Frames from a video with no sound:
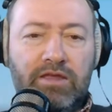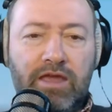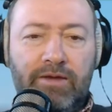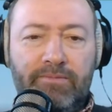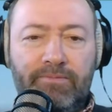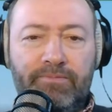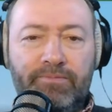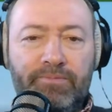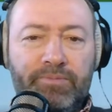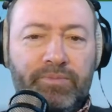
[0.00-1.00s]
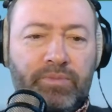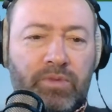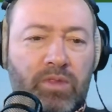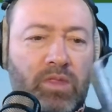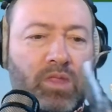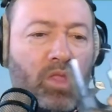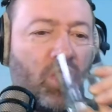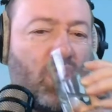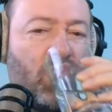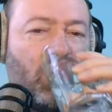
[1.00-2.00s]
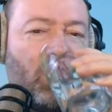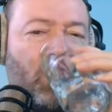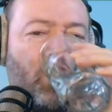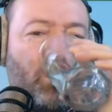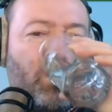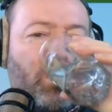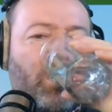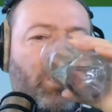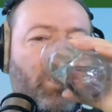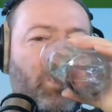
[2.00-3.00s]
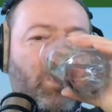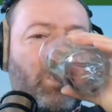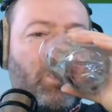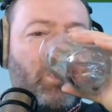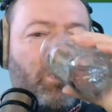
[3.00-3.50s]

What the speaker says: Yeah. So, again, then there's this